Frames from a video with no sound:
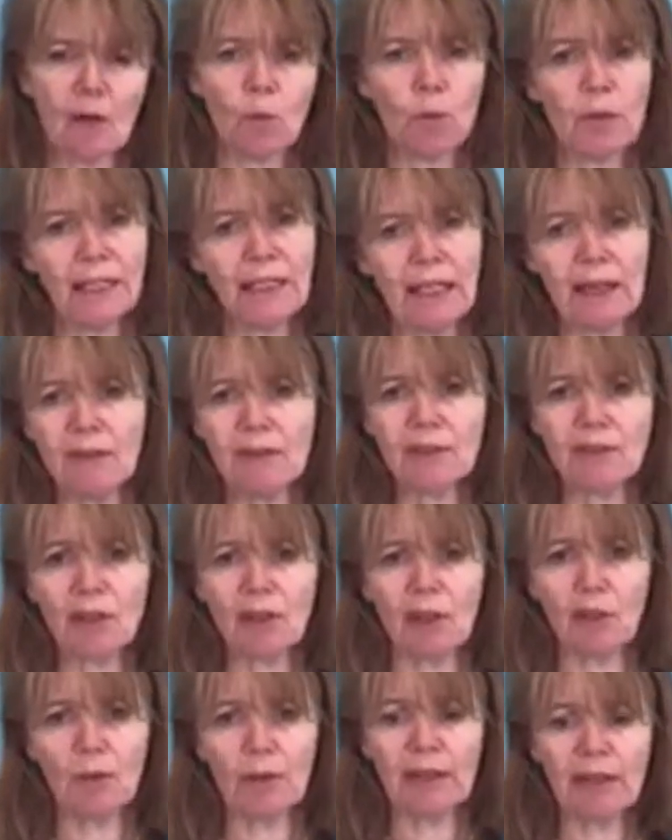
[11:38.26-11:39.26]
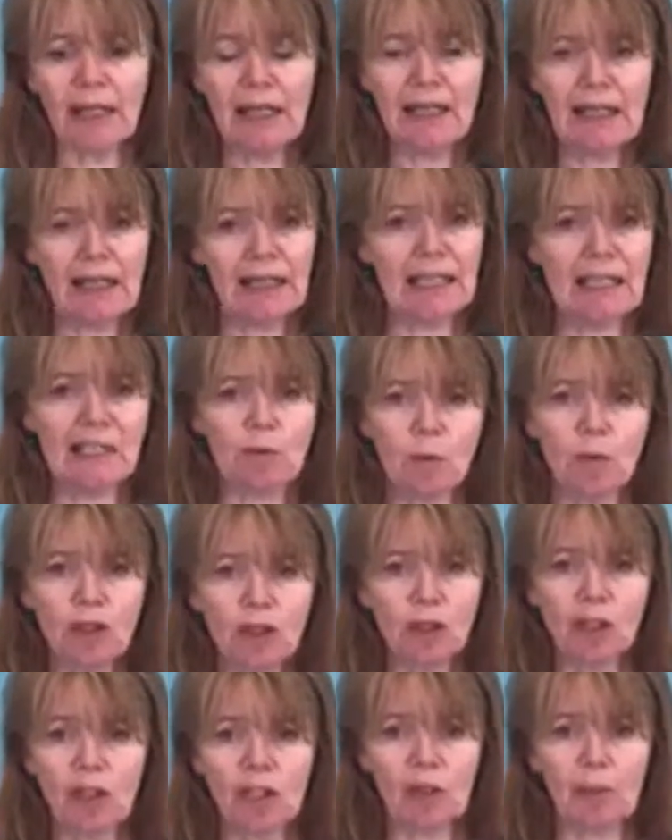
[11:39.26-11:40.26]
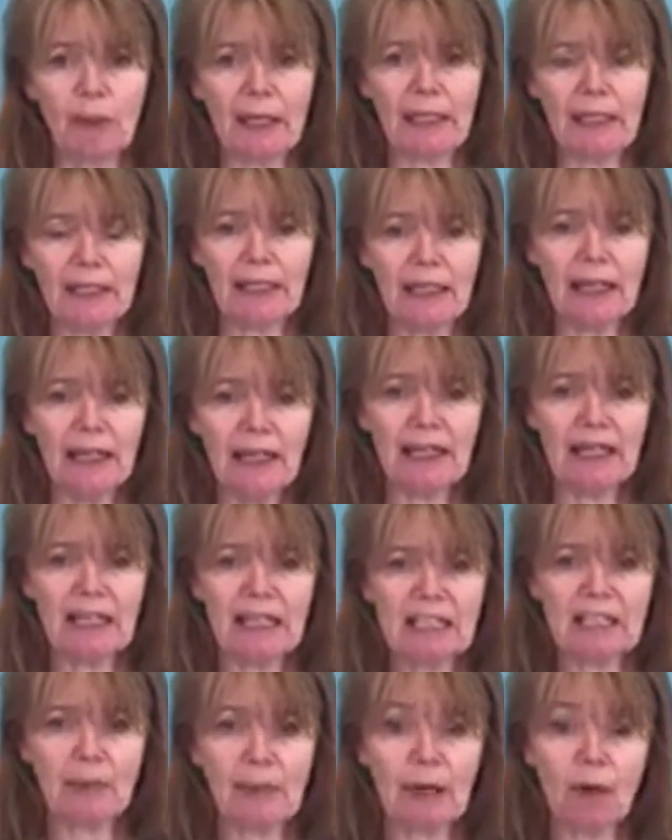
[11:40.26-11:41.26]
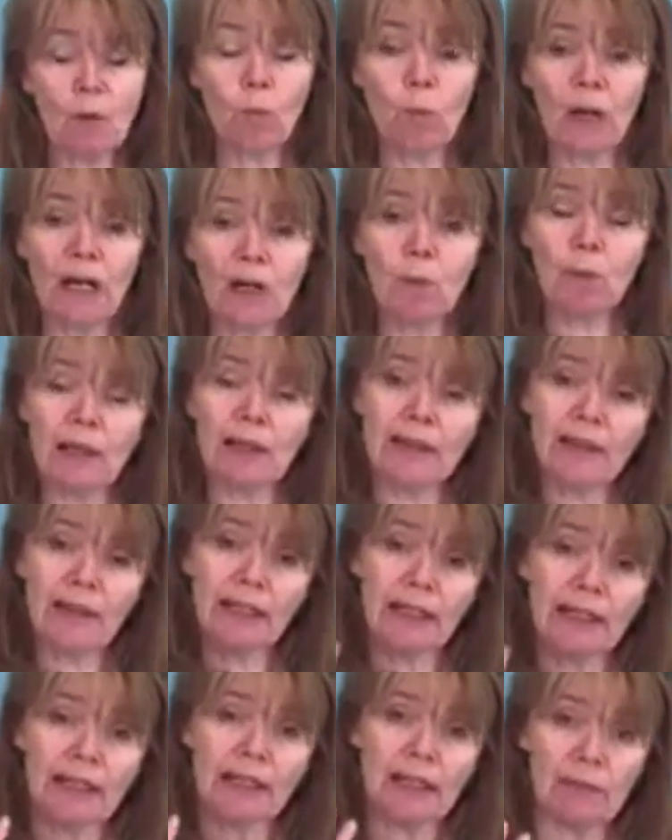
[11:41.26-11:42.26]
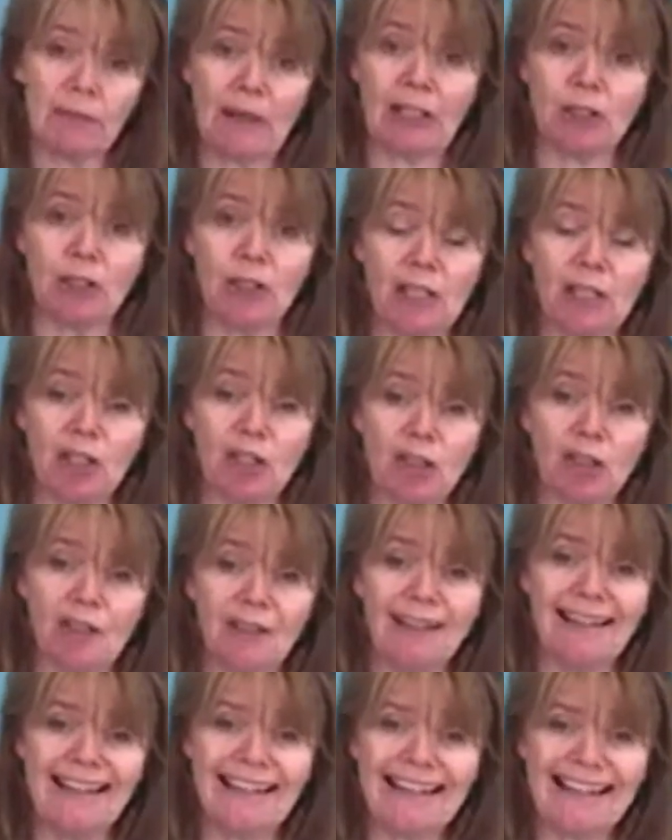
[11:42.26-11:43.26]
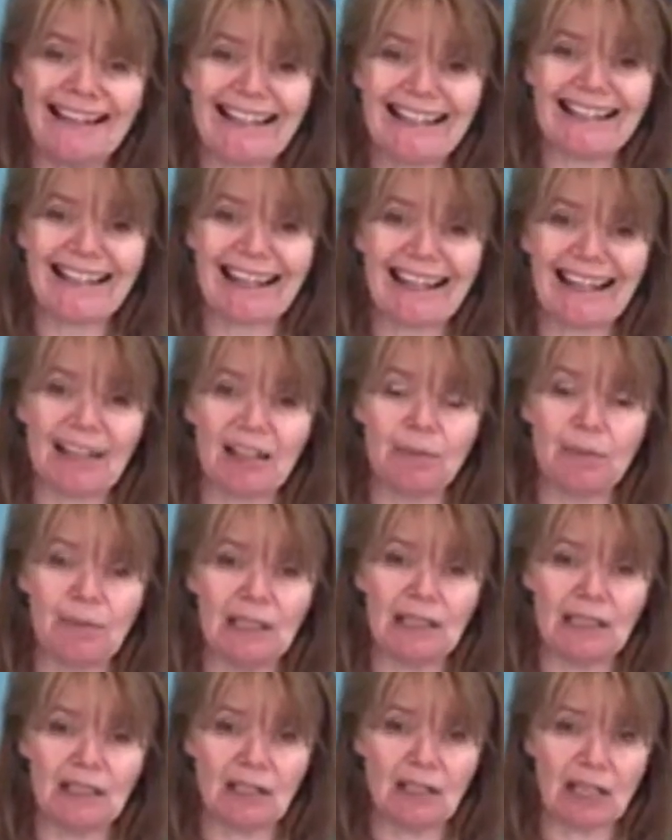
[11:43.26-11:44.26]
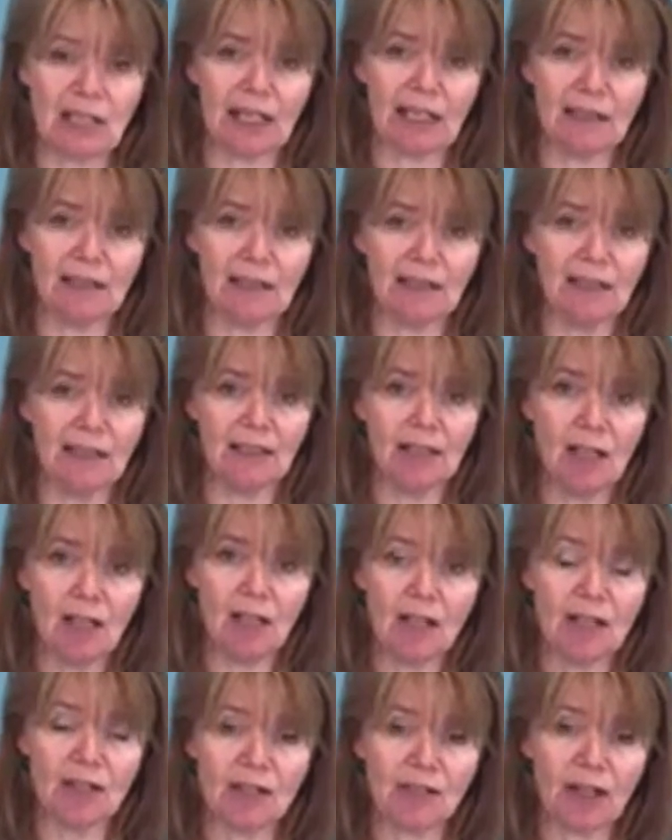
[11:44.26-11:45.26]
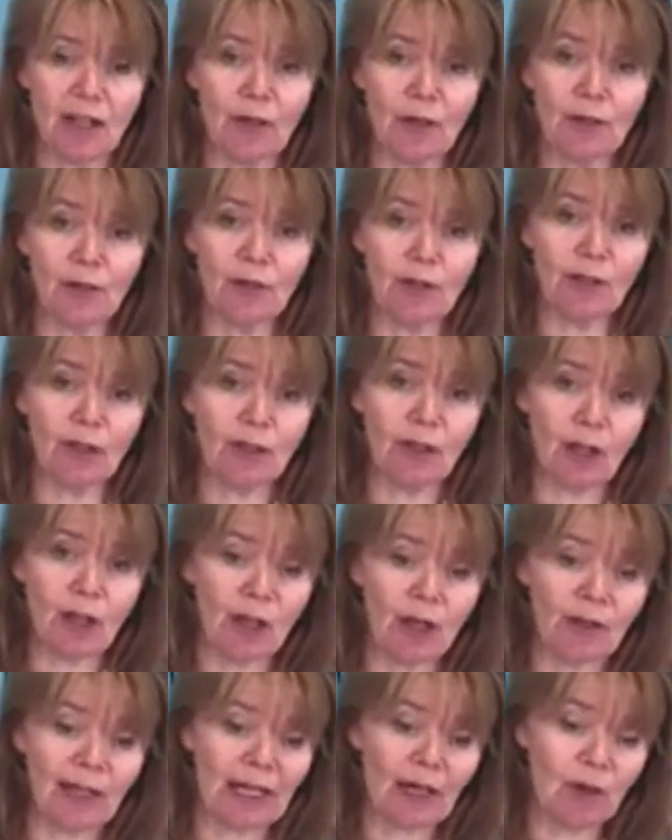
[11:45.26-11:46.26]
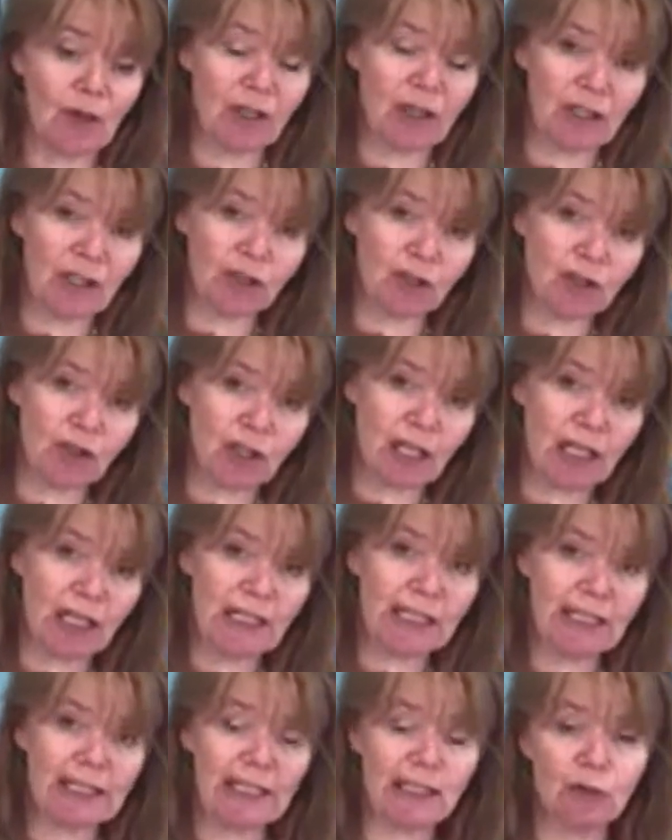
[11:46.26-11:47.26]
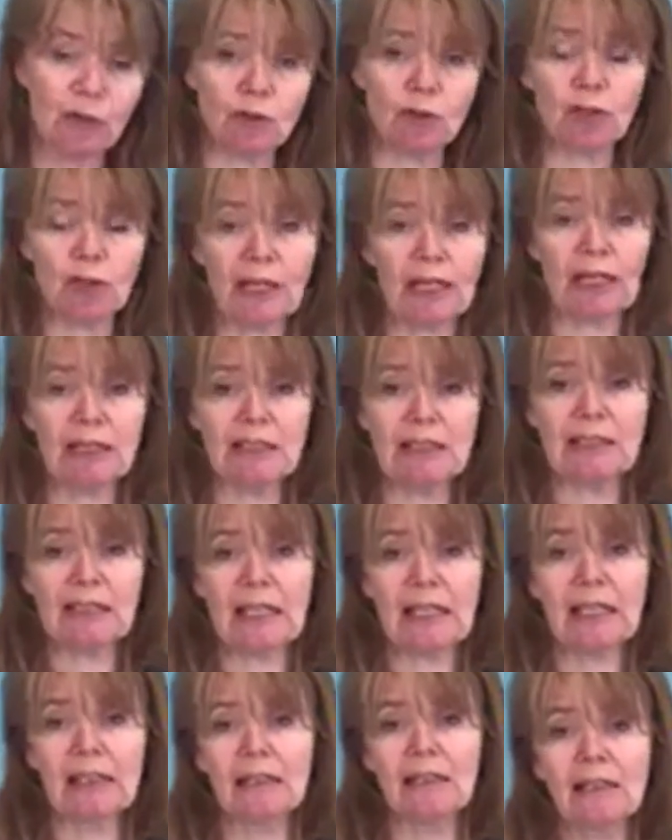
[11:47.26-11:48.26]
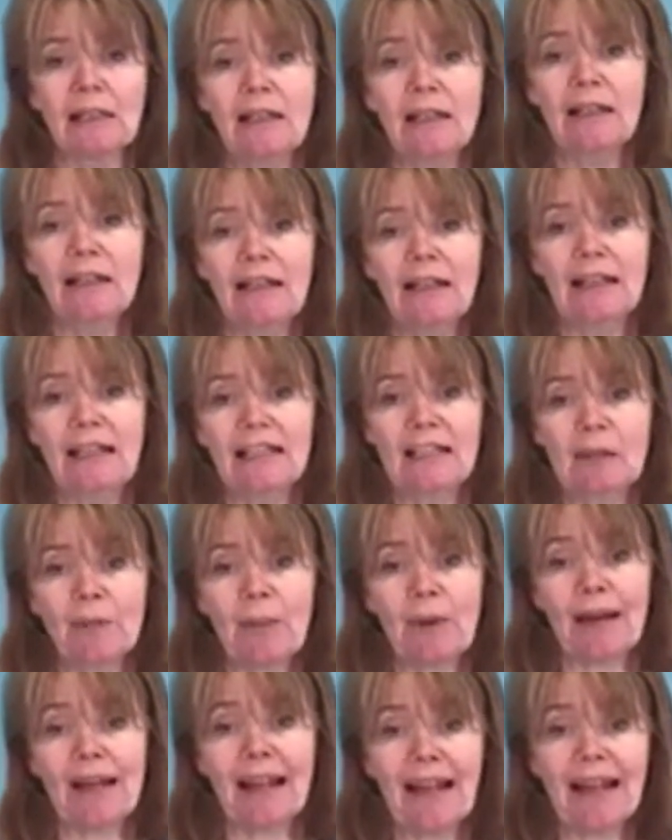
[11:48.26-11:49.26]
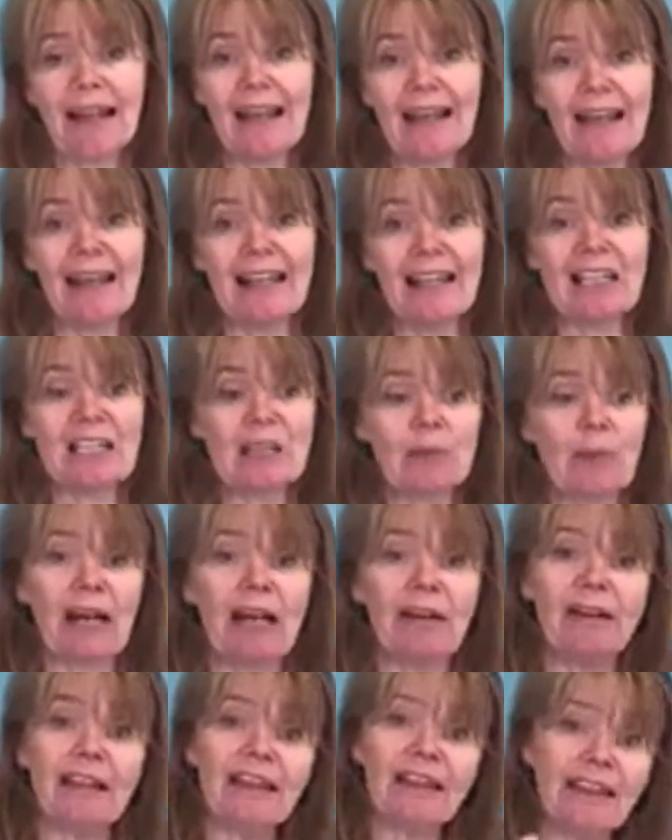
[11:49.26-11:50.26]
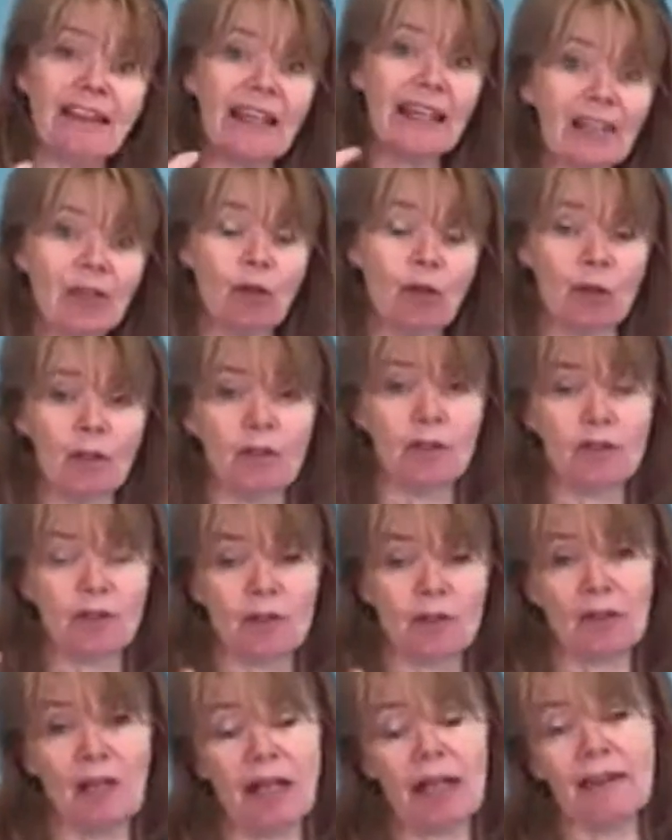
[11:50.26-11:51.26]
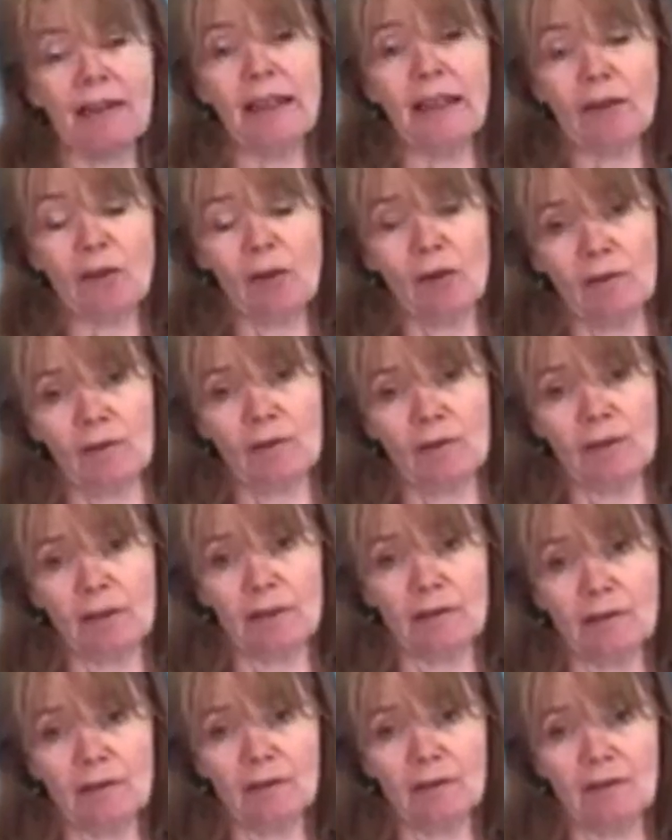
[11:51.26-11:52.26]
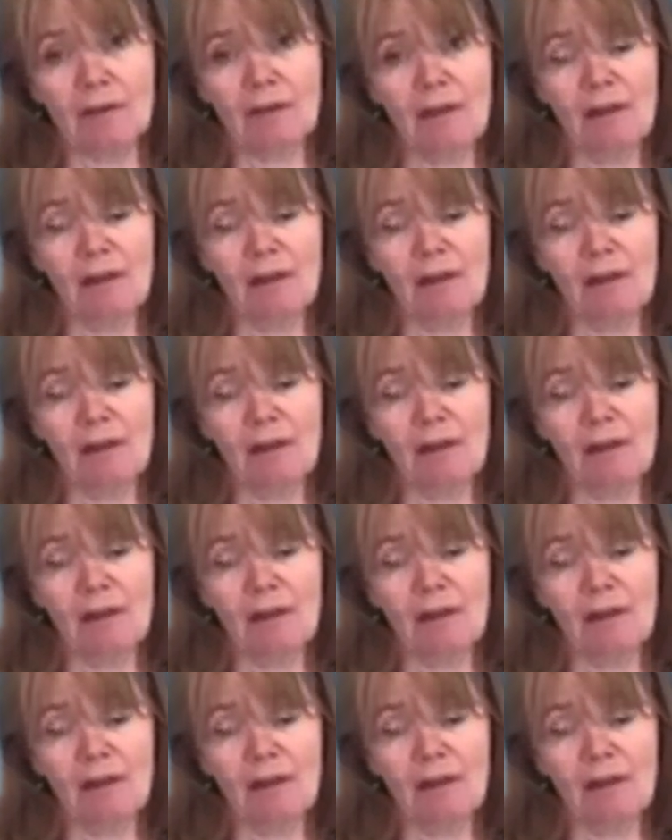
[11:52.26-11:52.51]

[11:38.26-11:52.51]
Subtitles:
We never start with, here's one you're going to make. It's about where will their imagination take them today. So you can know that the journey that your child has taken is about inspiring their knowledge and their confidence.